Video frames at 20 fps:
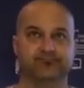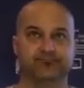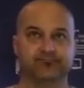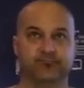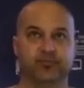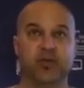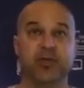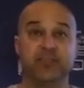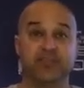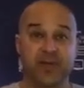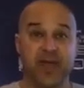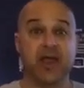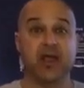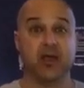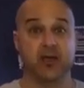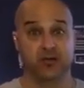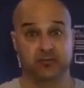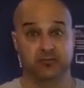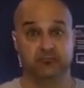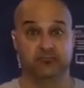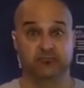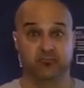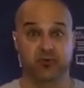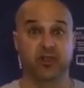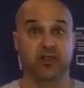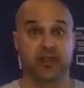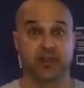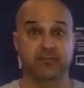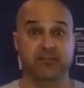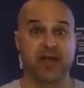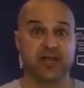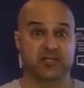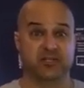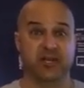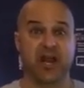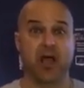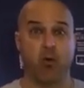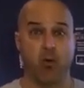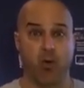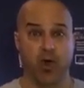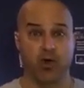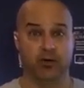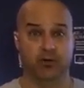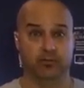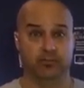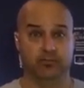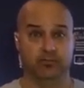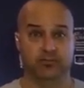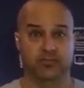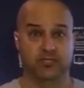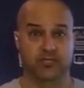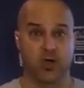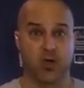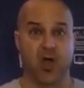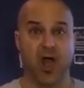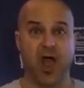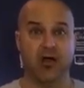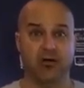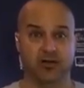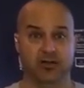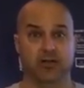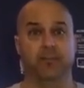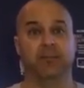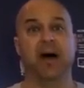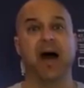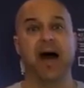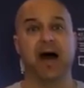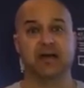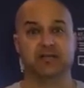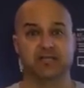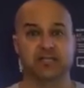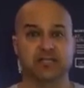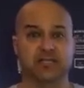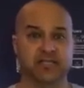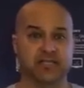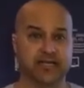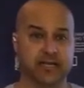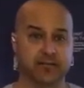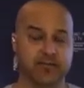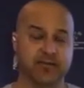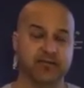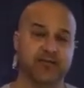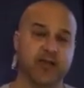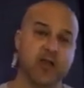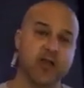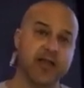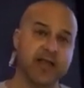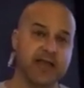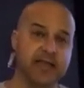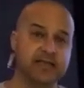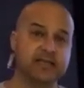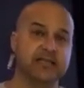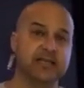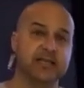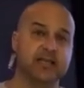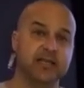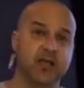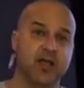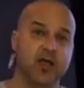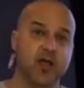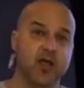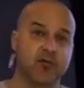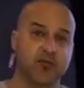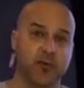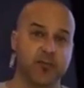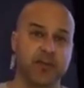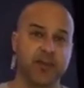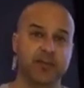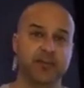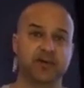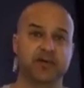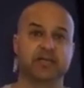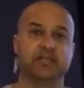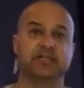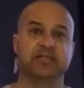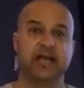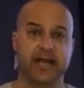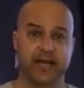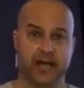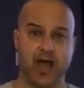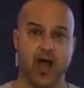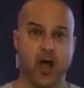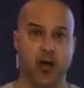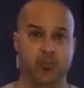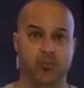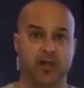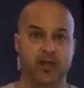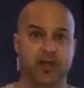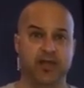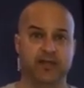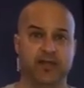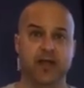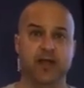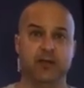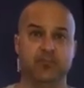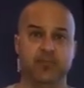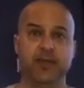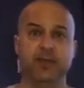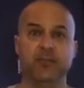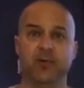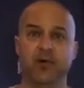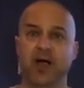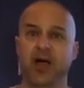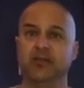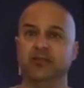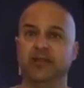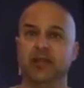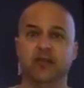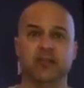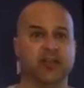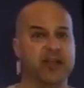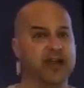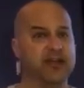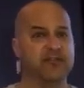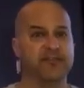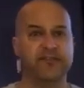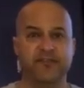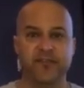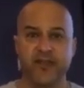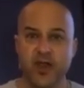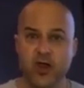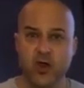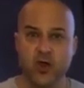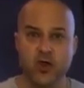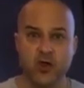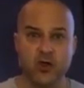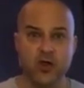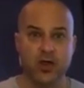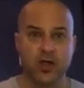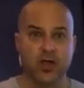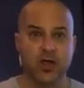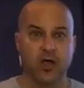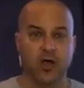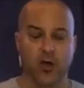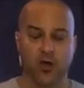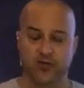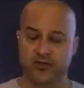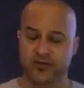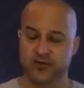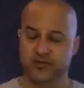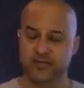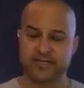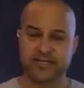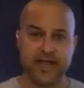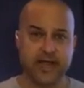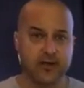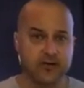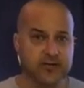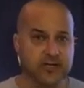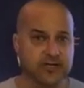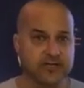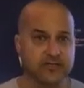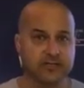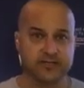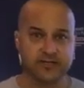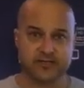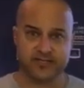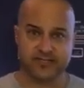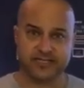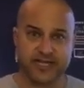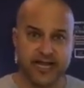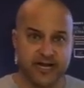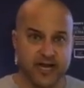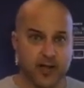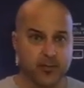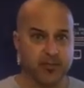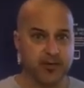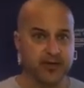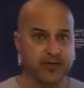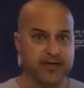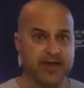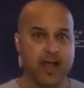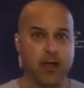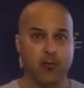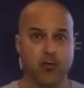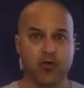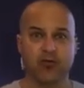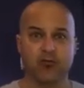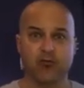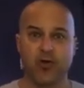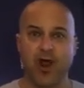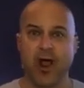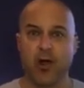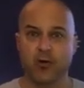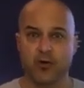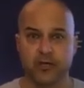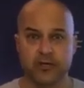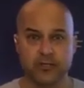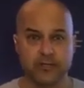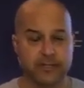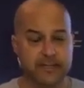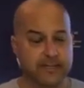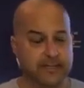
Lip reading: prepared, really, mesh network. So out of the box, this is going to be very easy for people to set up. The people out there that have fear or they're scared to set up a network router,